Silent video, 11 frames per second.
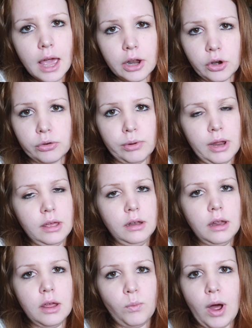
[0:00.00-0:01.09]
and her
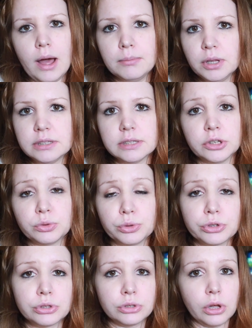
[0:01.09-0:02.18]
red and white blood cells were
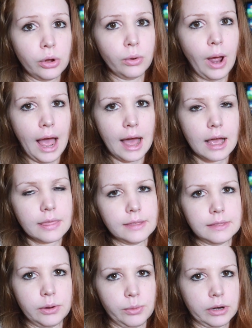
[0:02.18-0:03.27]
so high
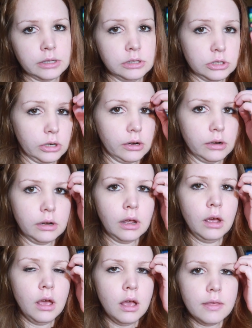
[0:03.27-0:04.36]
that they were concerned
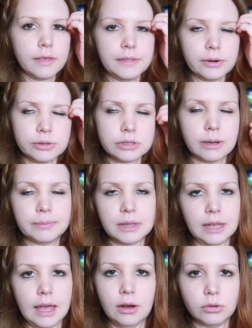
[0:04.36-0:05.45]
that there was
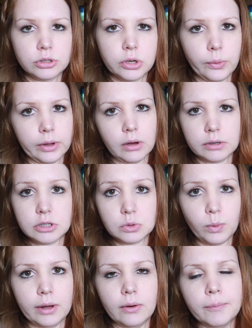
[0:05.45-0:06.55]
something else going on as
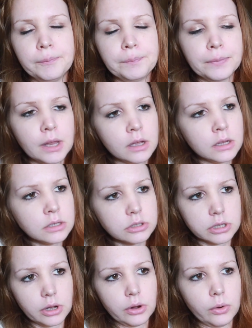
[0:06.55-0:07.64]
well.
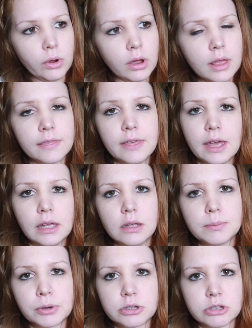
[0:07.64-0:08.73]
So they
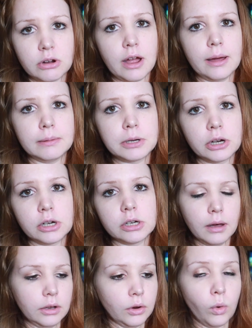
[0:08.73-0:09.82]
prescribed her
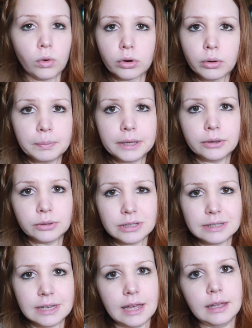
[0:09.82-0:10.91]
an oral pill to
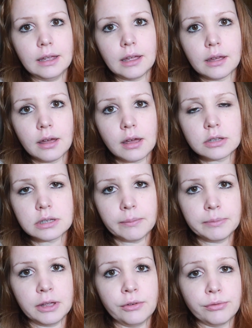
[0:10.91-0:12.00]
take,
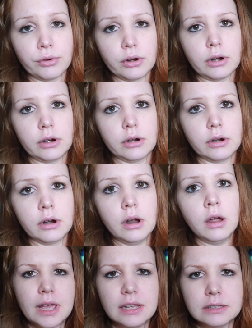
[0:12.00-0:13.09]
something for her,
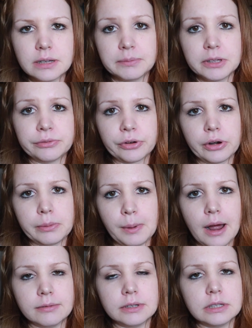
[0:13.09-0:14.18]
and something for her
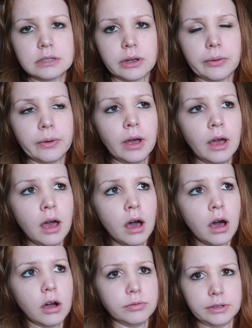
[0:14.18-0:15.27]
private. So
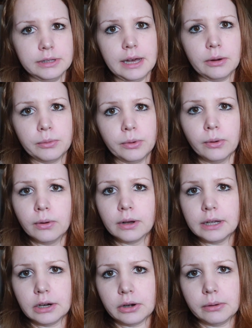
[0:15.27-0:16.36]
hopefully that will
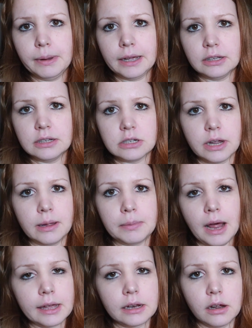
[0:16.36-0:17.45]
get her back into shape, but
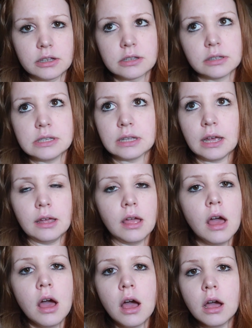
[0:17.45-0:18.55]
I can honestly say
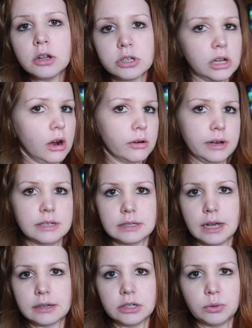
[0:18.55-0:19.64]
she already is
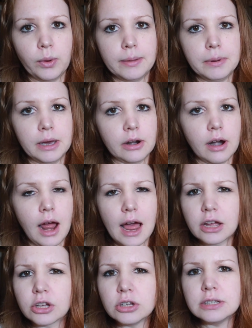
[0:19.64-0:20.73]
acting way better.
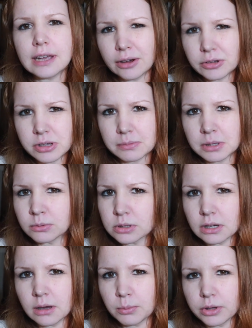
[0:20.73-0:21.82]
I could tell something was
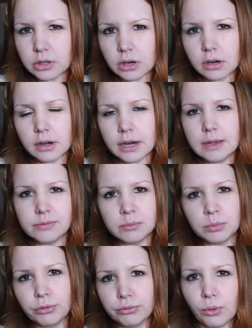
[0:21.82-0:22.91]
up with her even
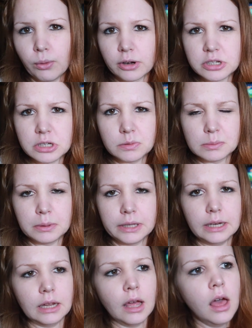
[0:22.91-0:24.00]
before she was
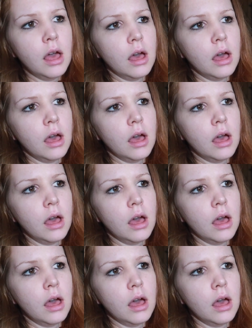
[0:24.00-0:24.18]
bleeding,